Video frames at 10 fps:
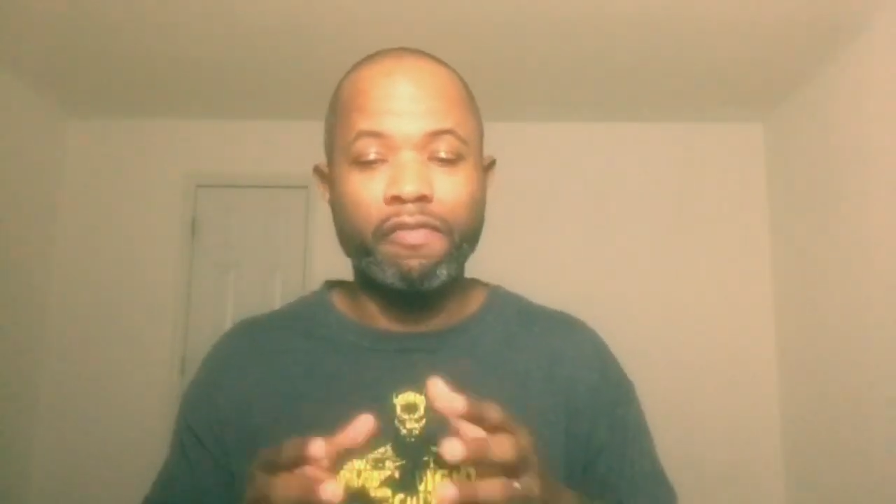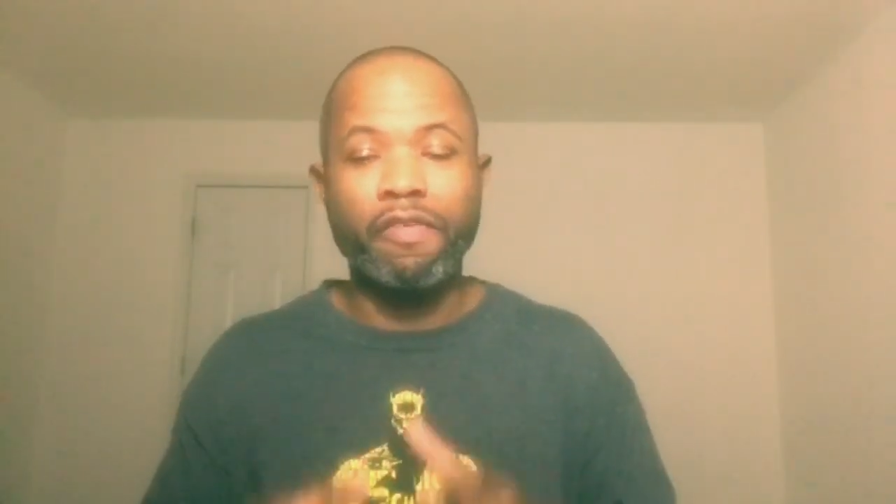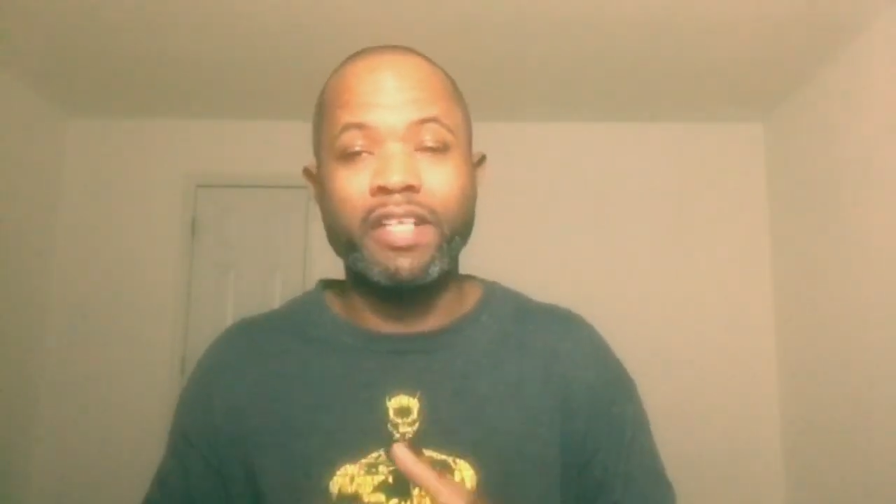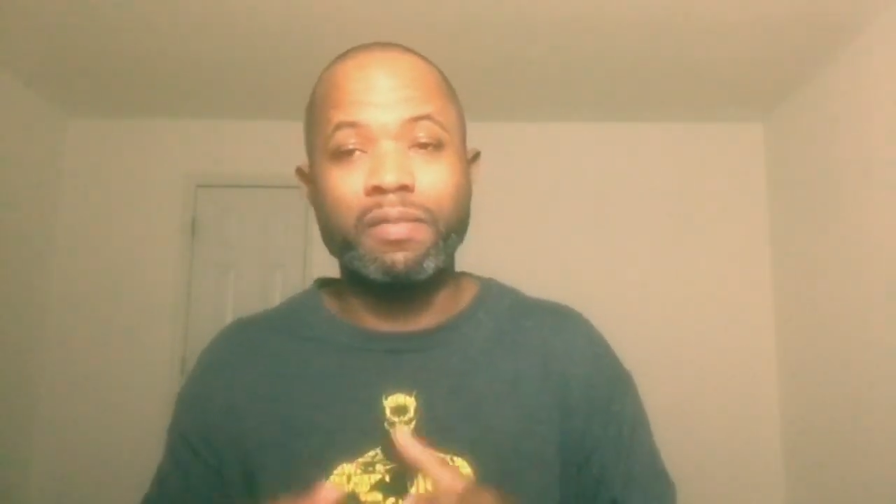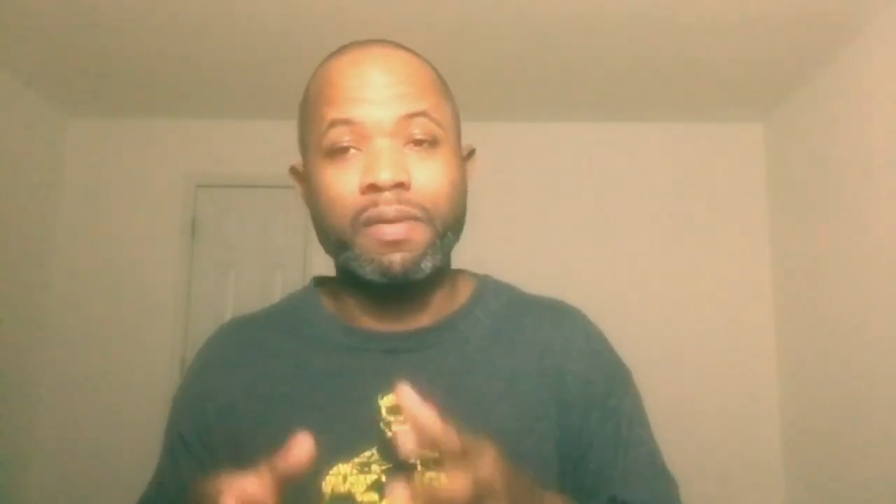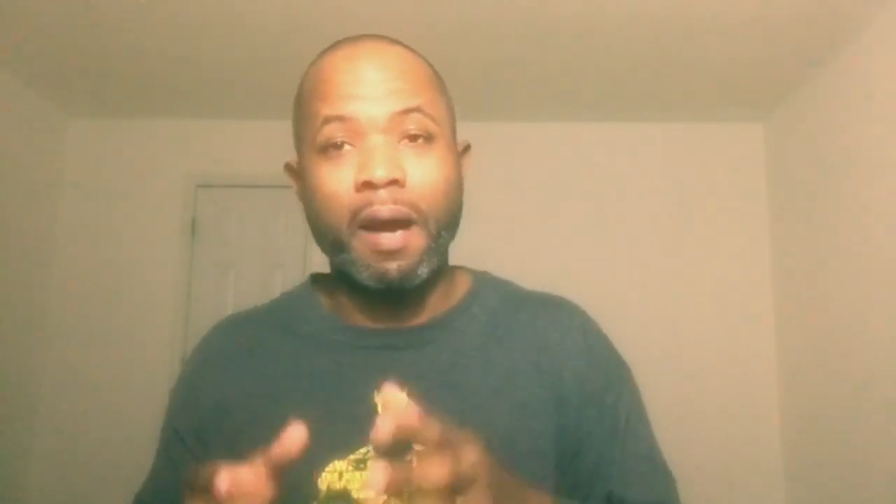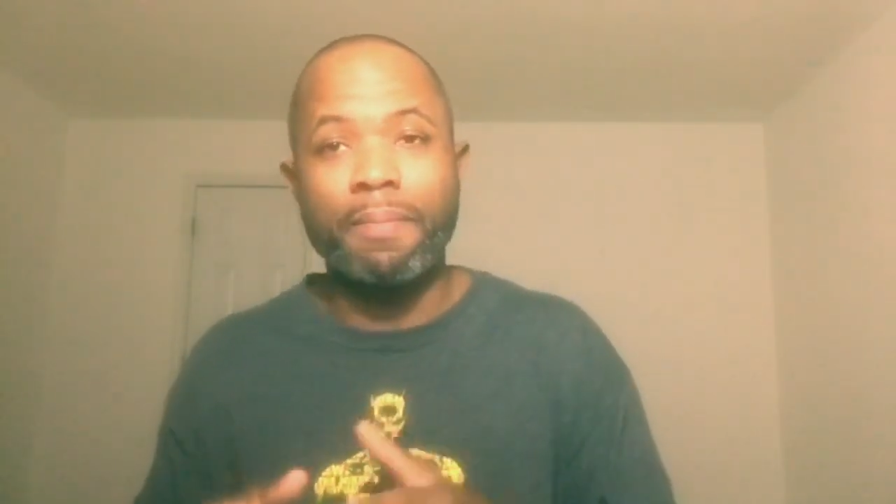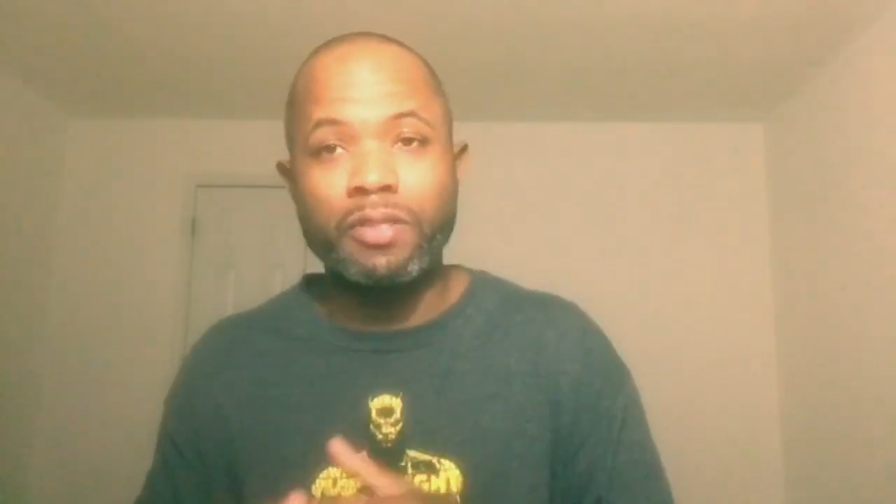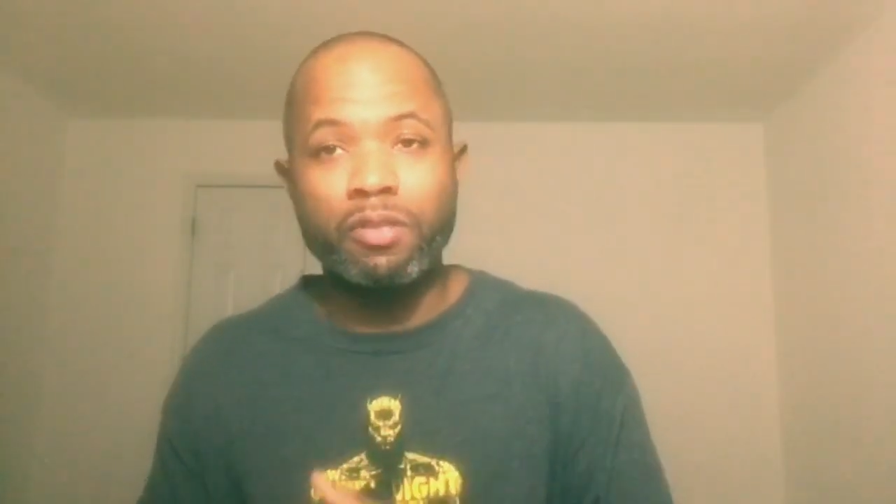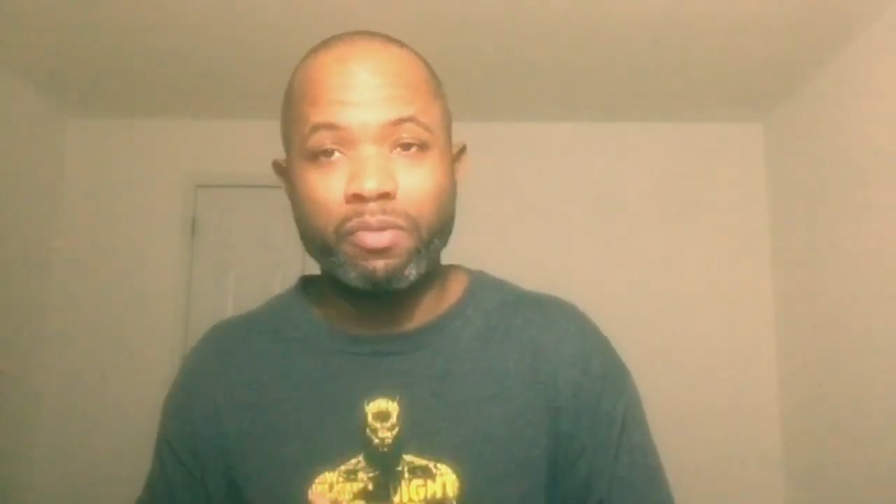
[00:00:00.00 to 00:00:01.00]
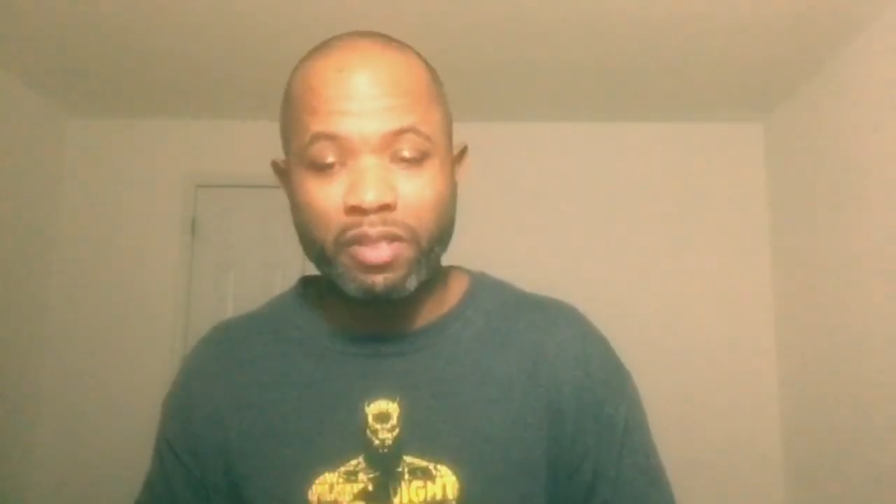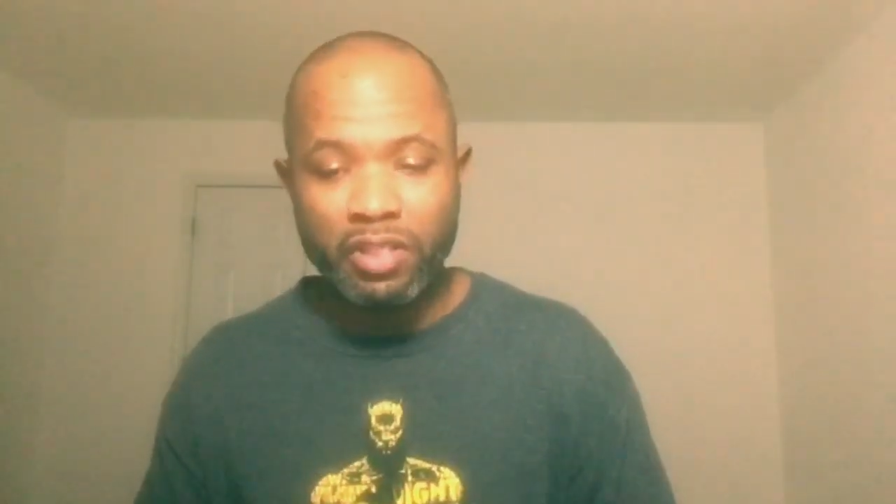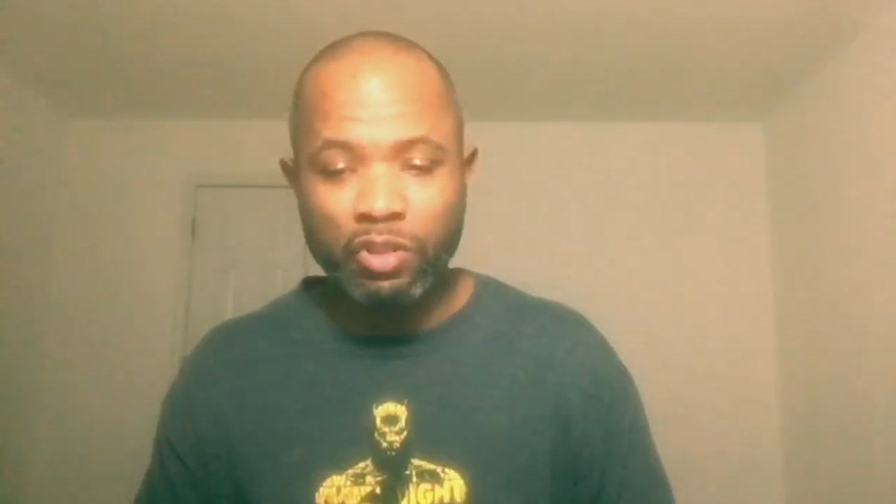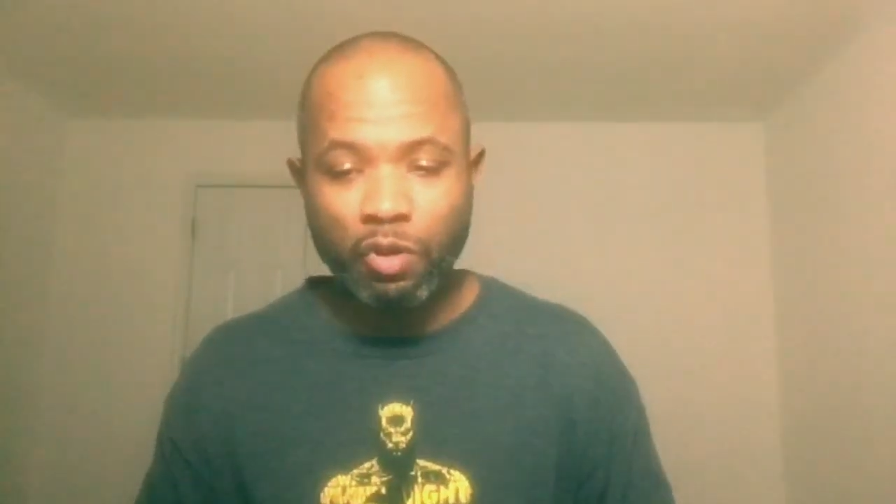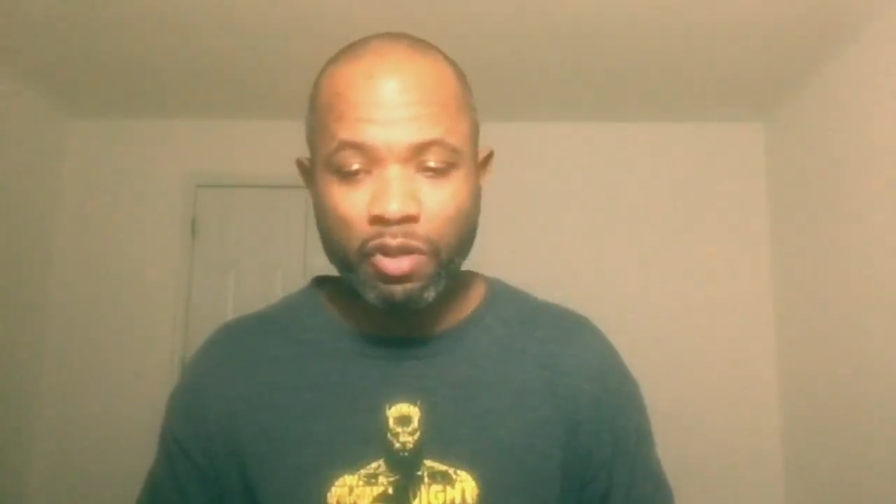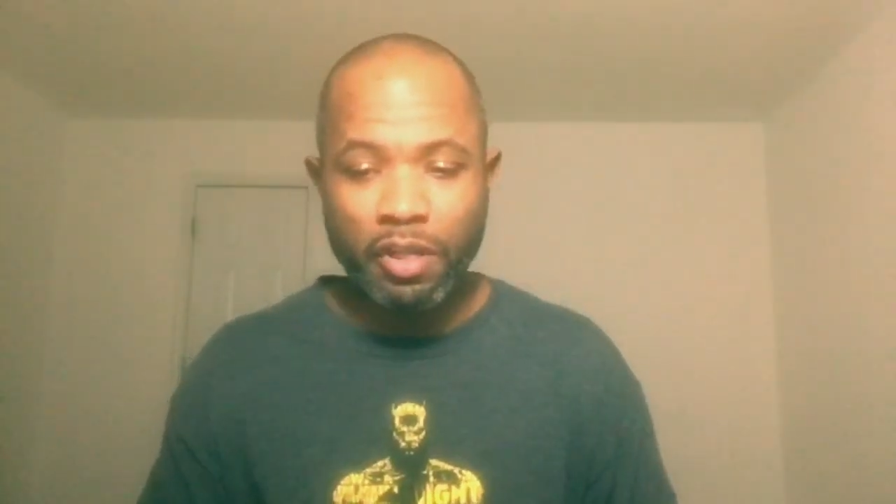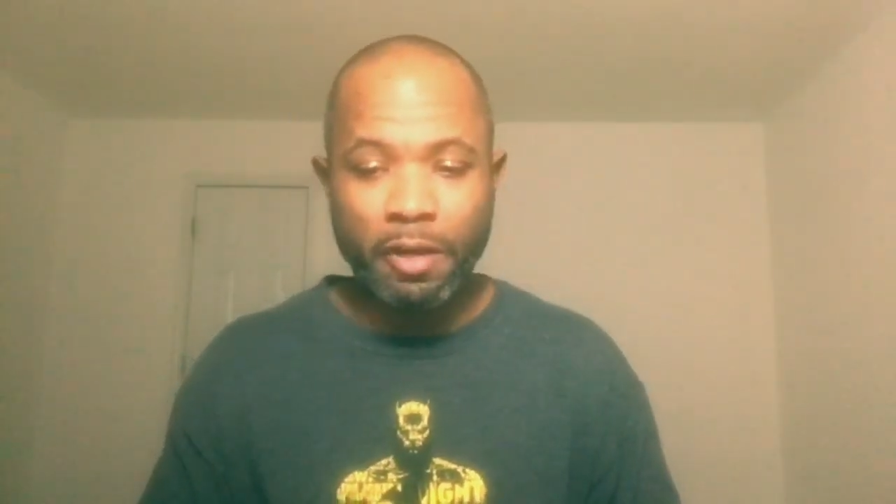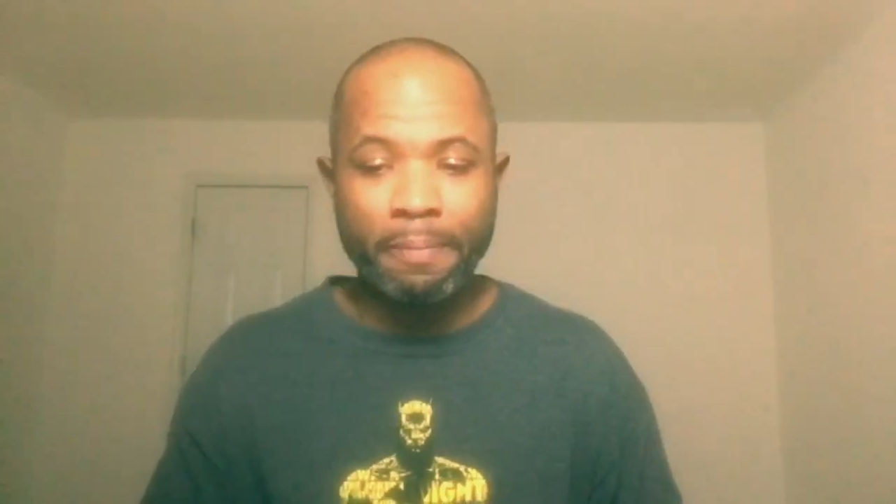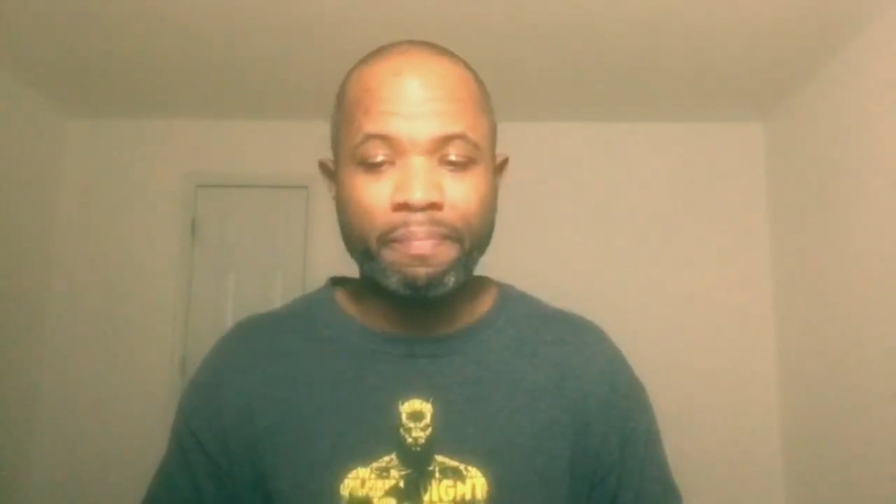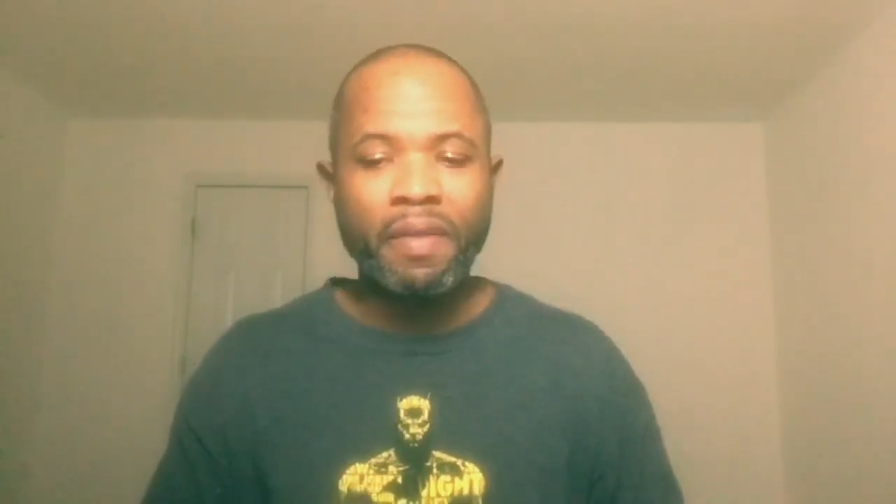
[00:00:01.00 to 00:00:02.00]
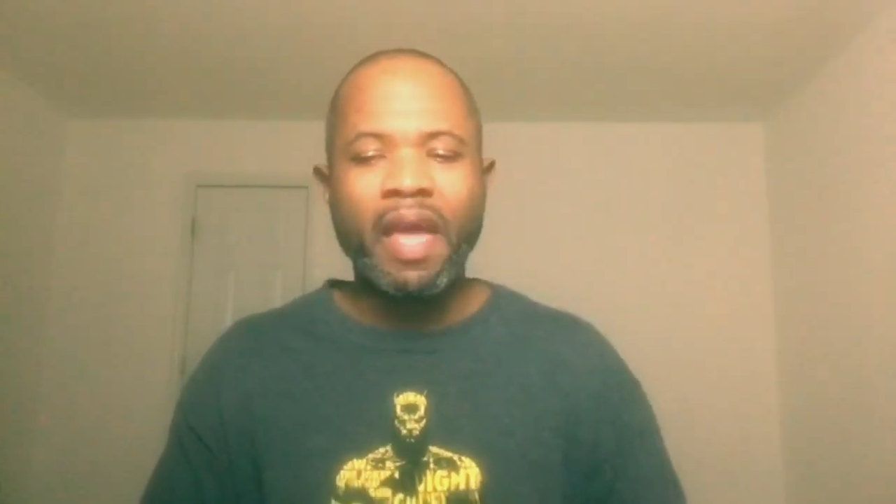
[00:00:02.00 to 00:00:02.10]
investment opportunities on there.